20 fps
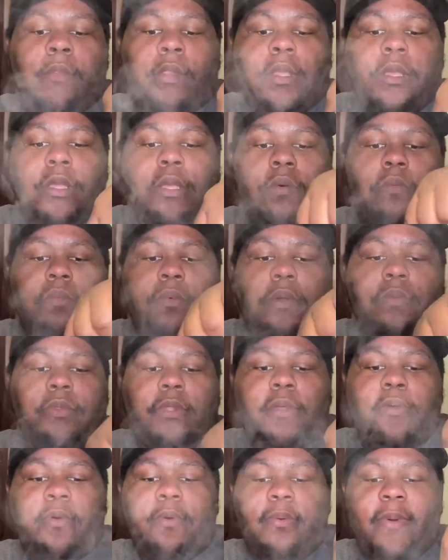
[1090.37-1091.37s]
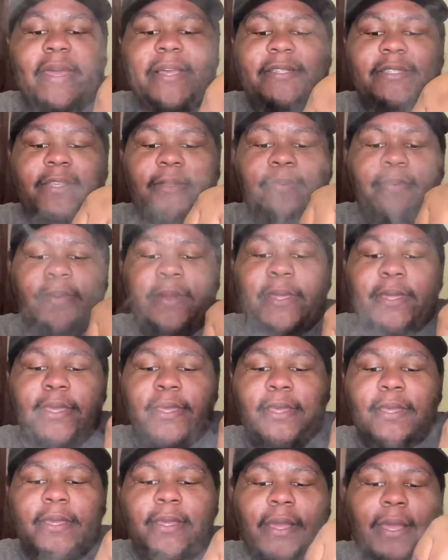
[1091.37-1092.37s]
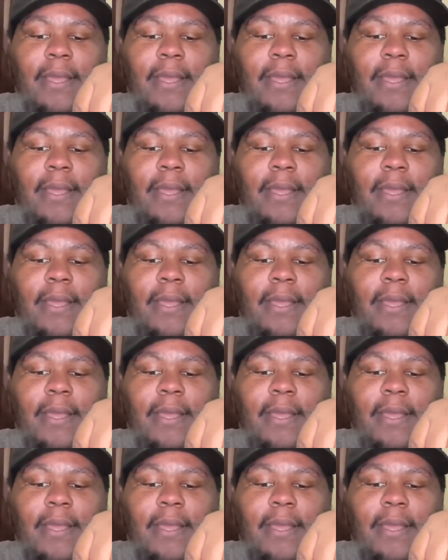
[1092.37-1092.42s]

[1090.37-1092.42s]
Y'all want the recipe.